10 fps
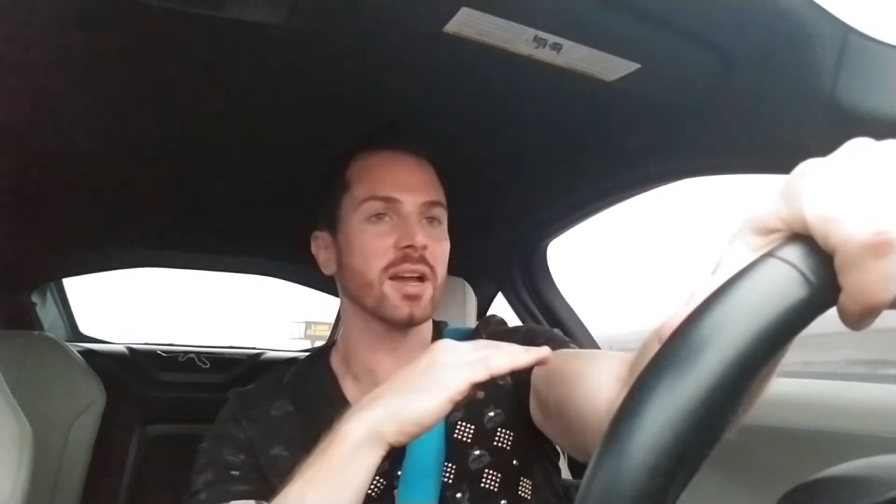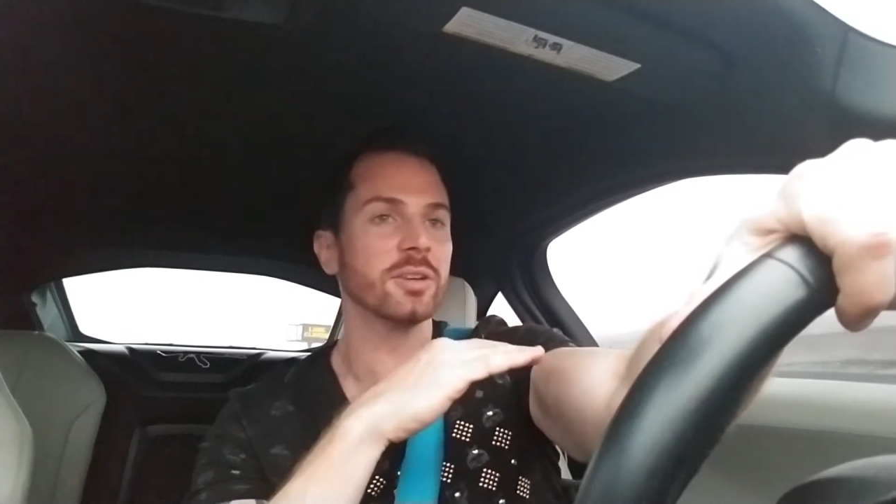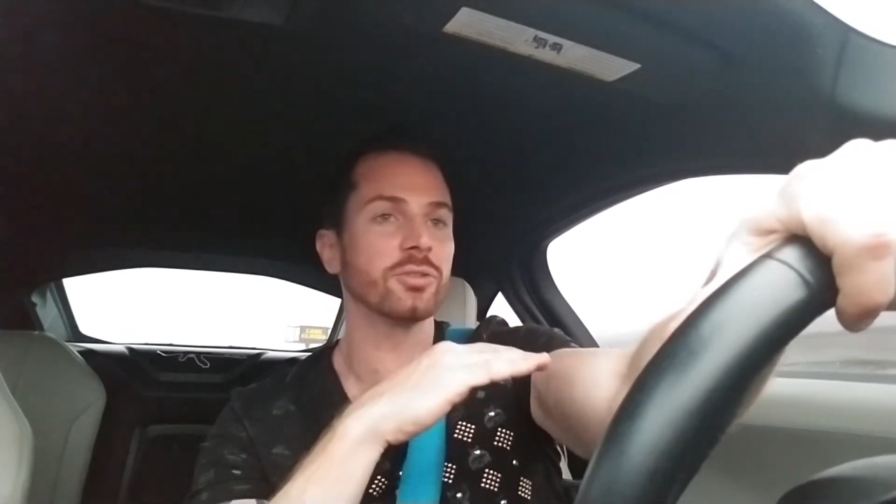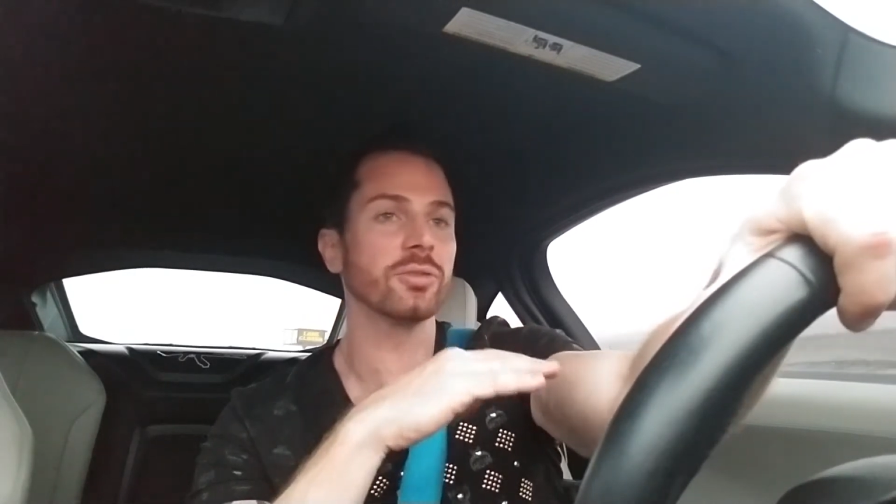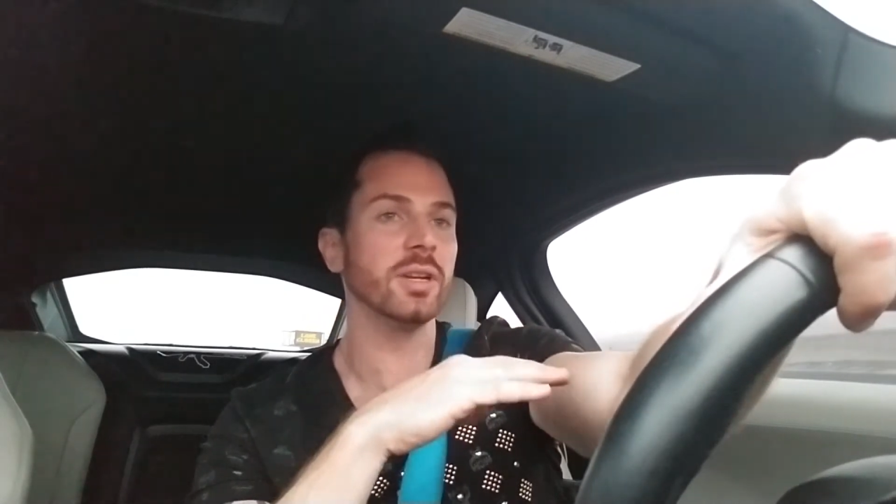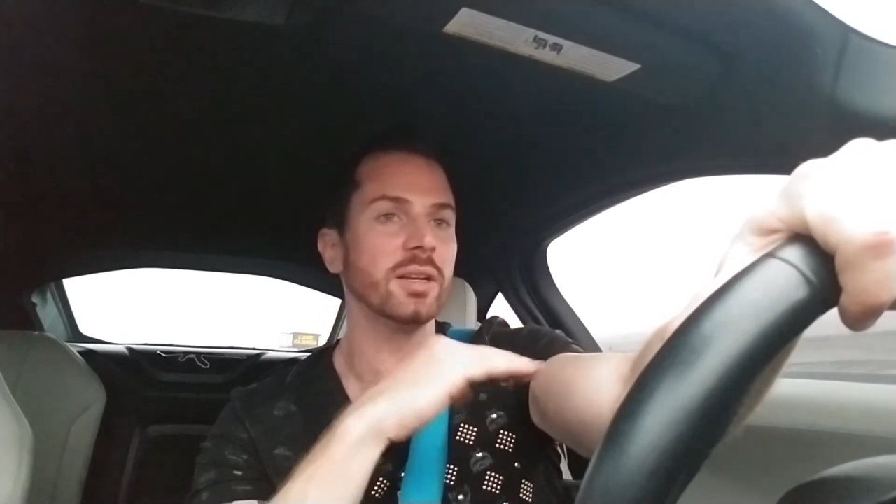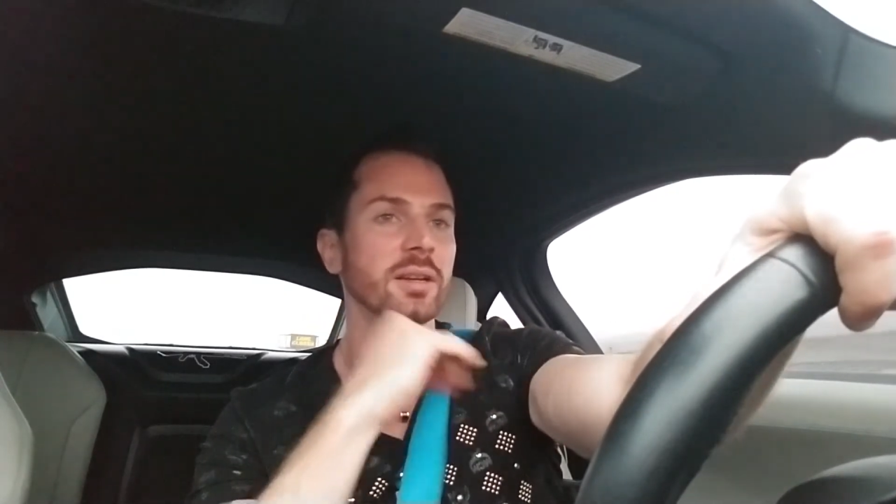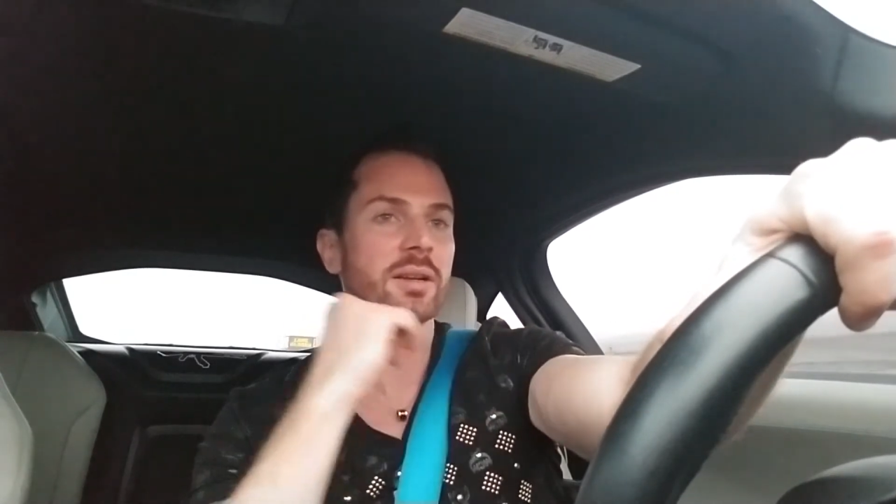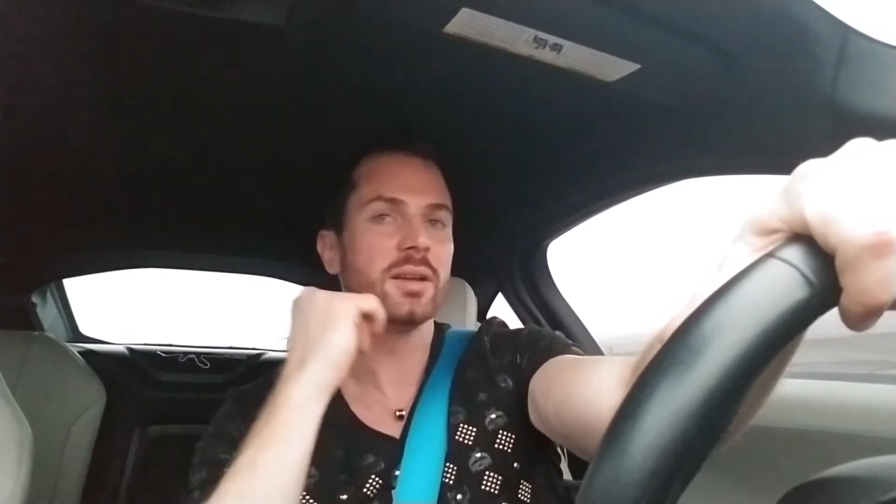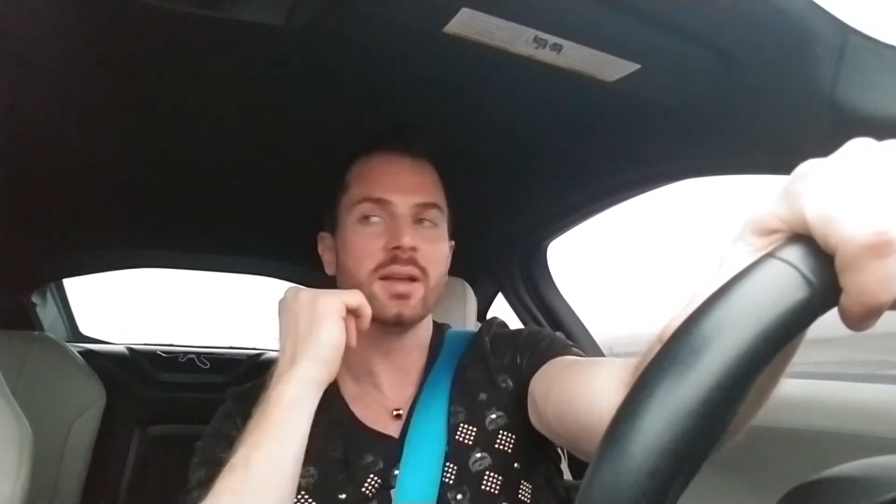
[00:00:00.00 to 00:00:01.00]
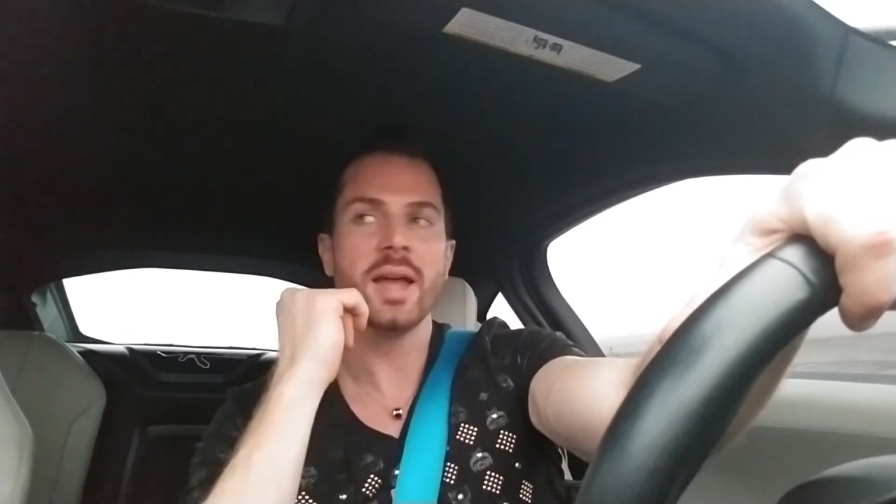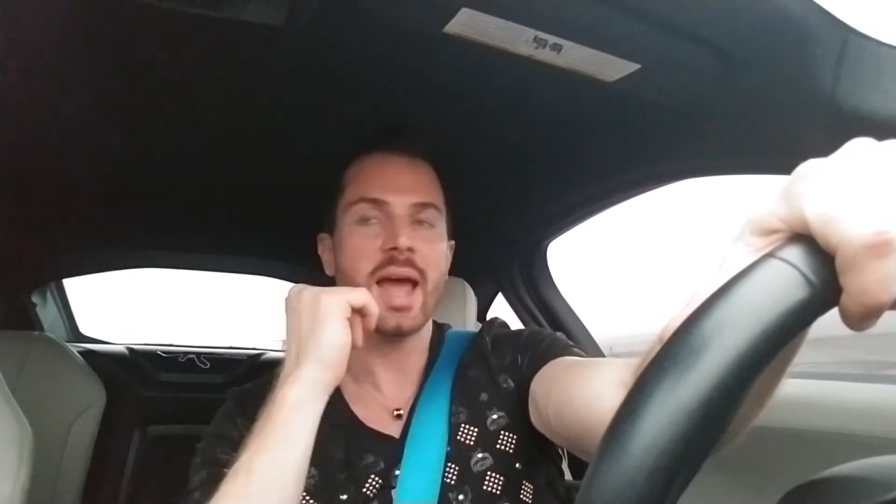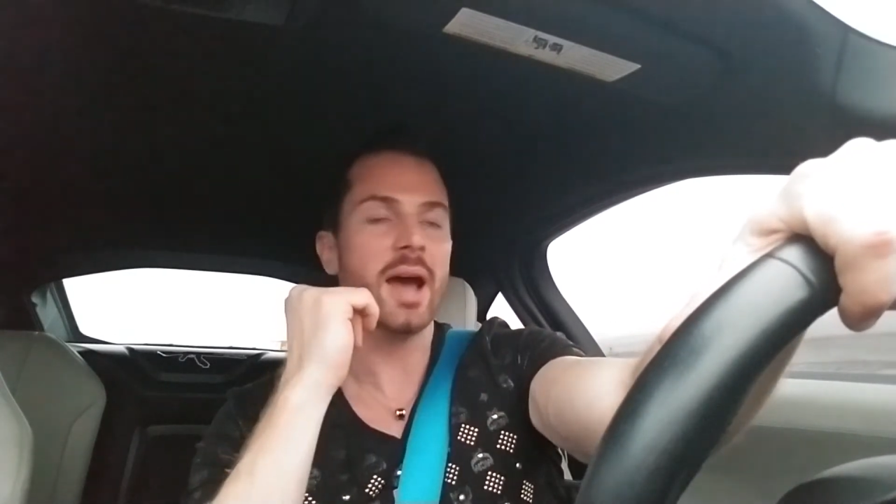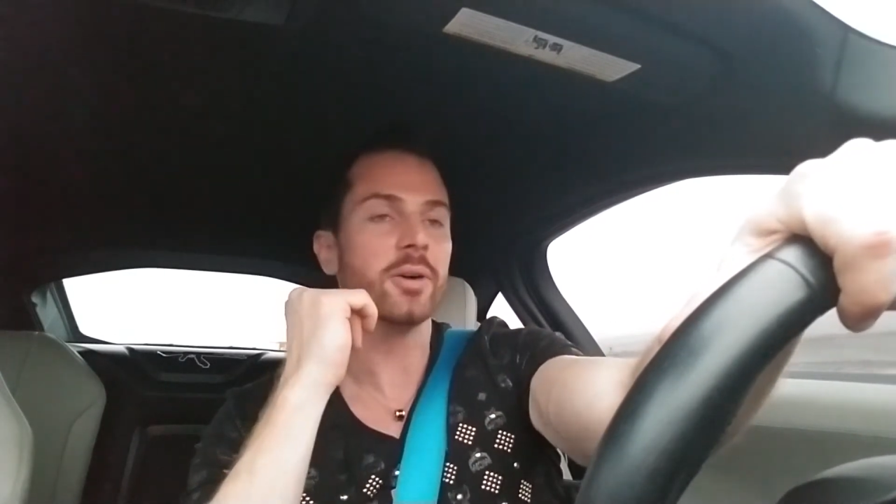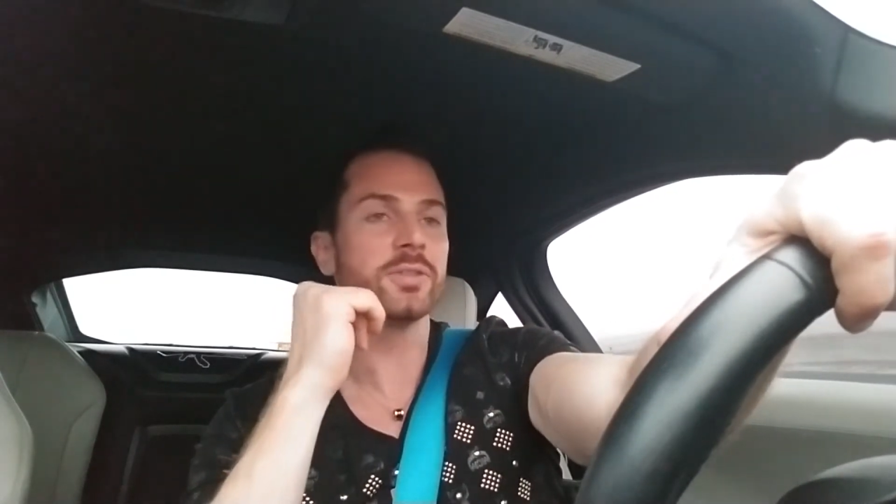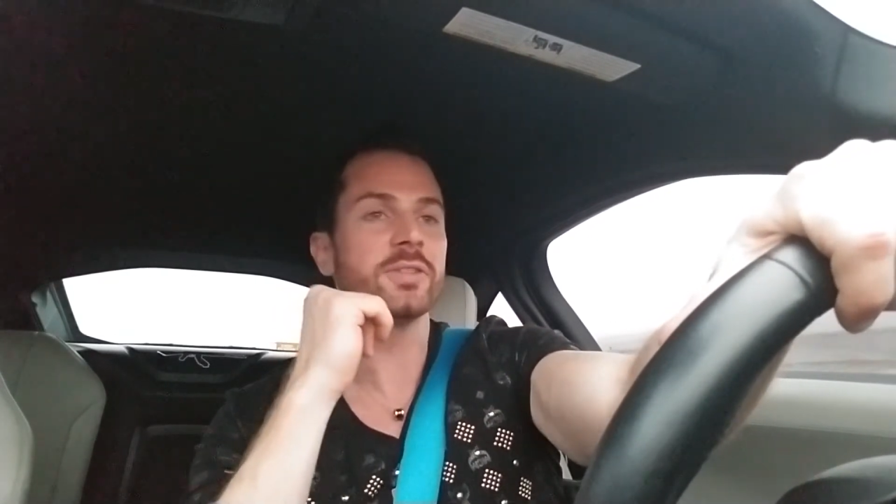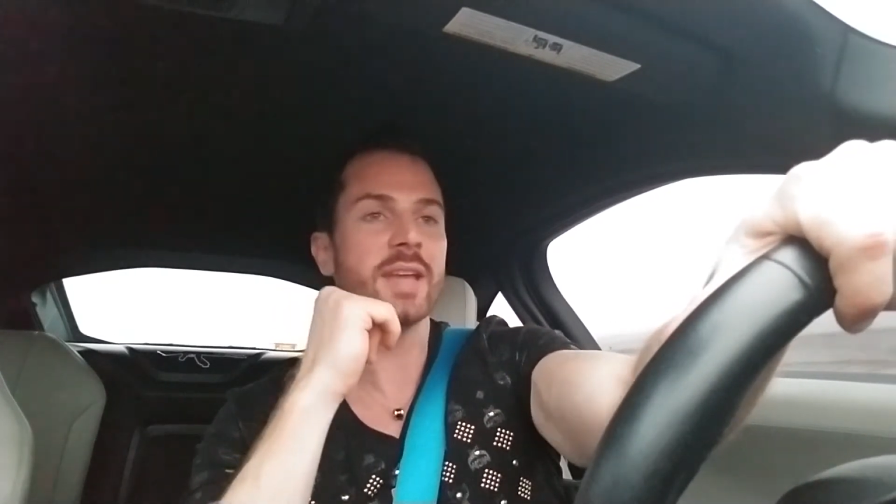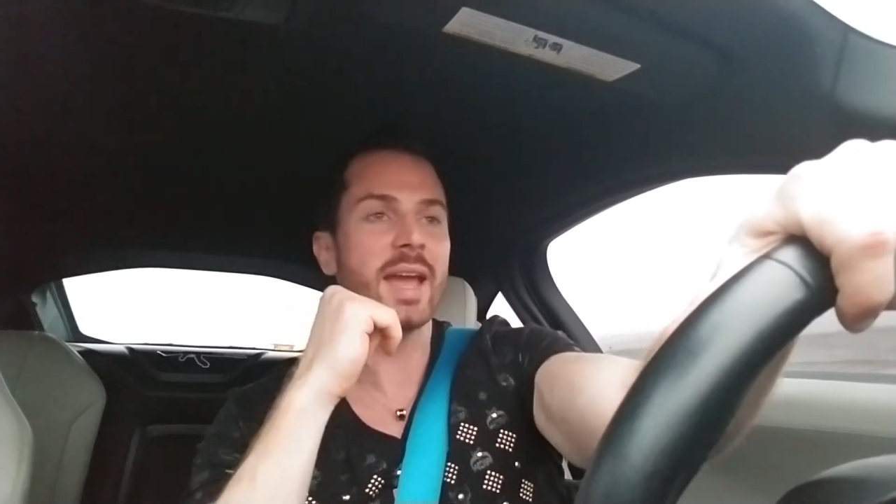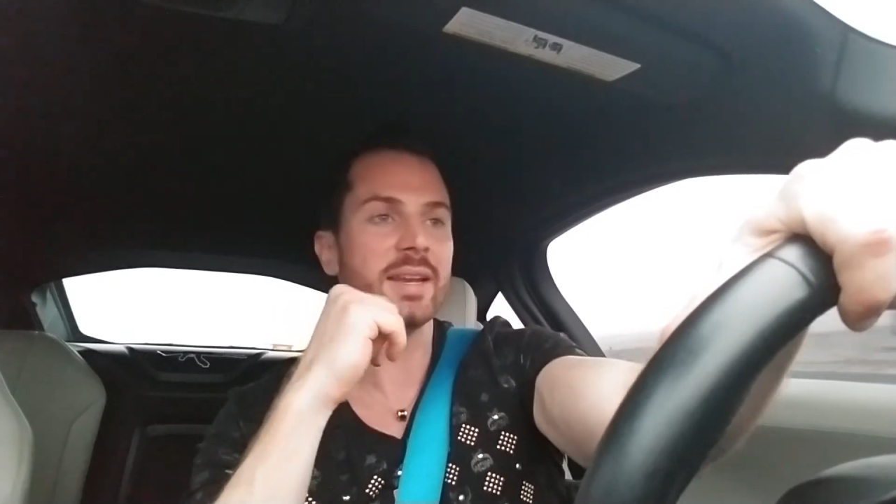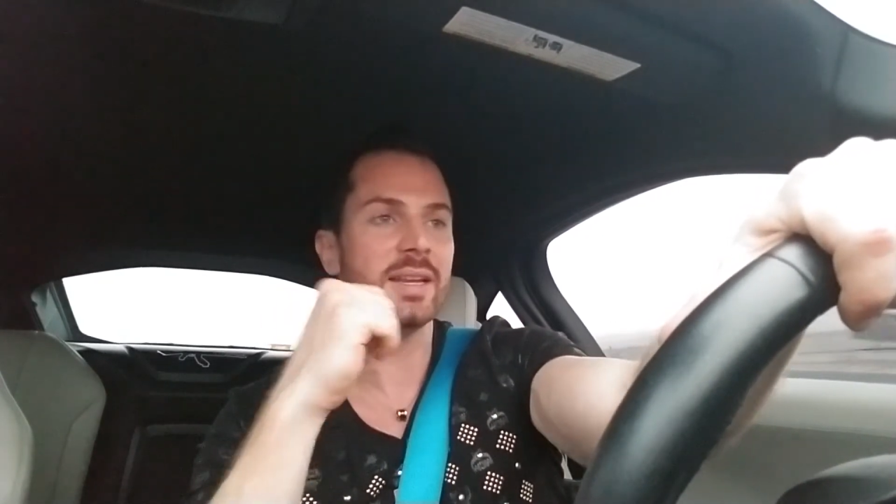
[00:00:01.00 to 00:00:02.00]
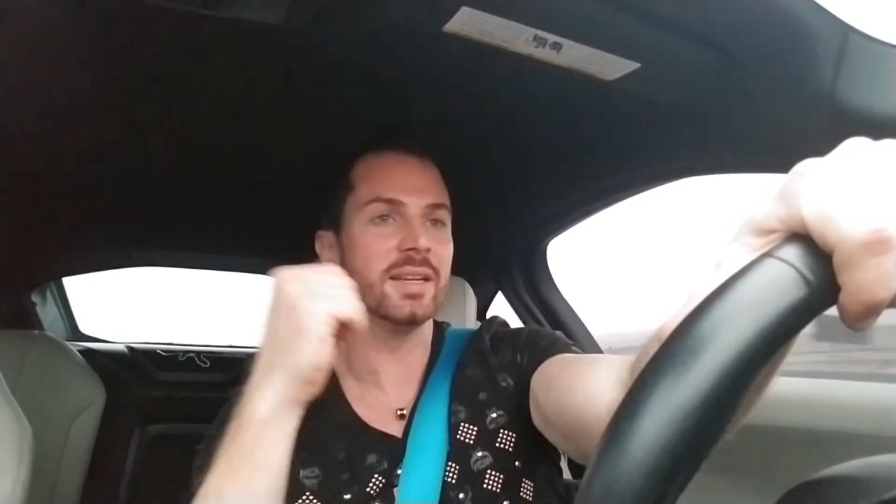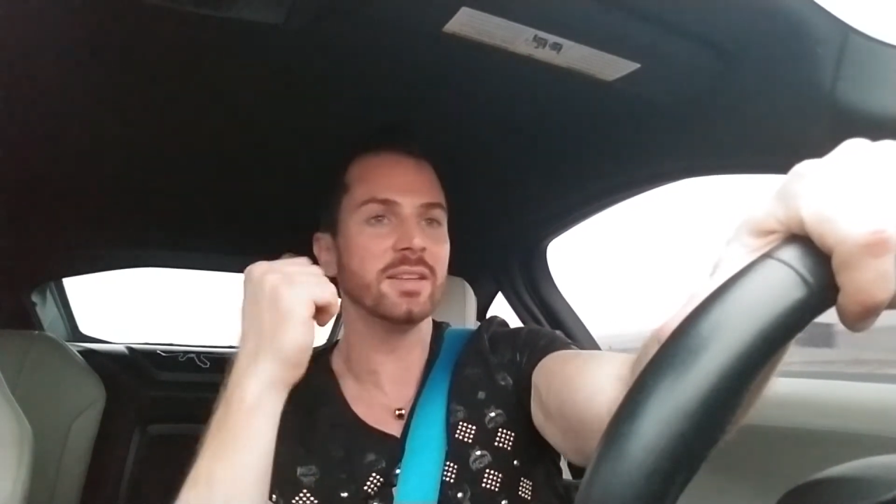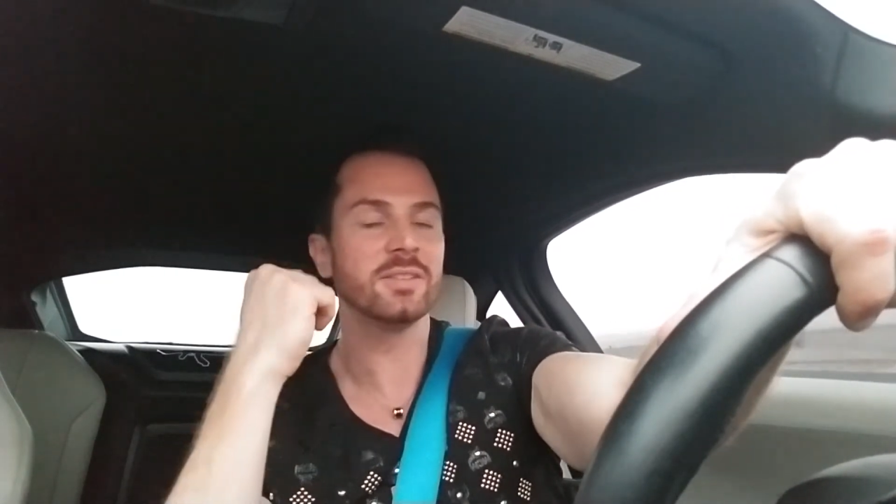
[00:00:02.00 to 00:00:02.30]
country outstanding.